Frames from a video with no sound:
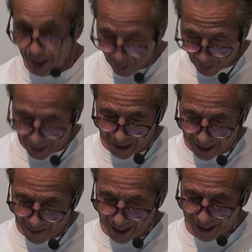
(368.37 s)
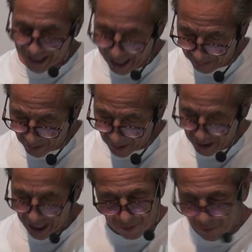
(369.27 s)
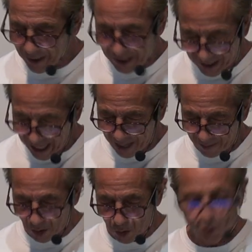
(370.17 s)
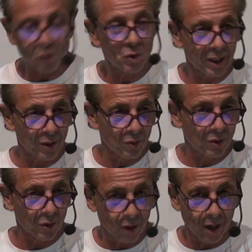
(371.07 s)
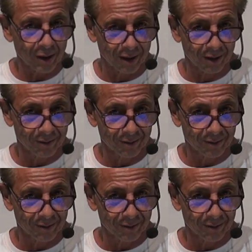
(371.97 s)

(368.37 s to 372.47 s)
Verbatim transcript: so that they may accomplish every assignment associated with their calling.